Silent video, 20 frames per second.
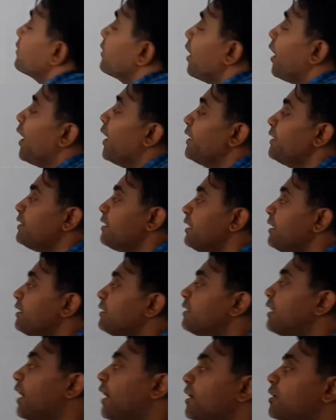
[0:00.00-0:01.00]
I
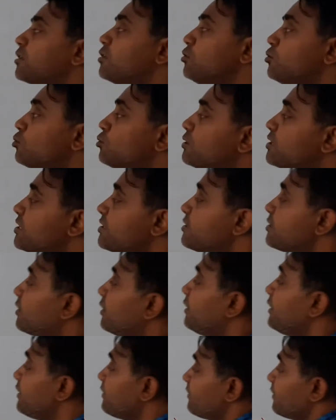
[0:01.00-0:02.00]
think that you just
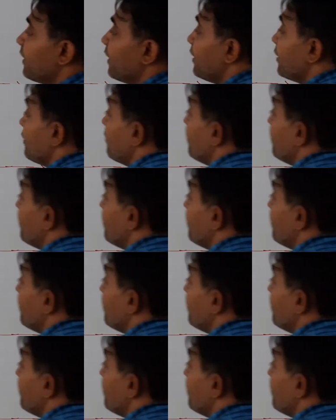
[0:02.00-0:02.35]
understand the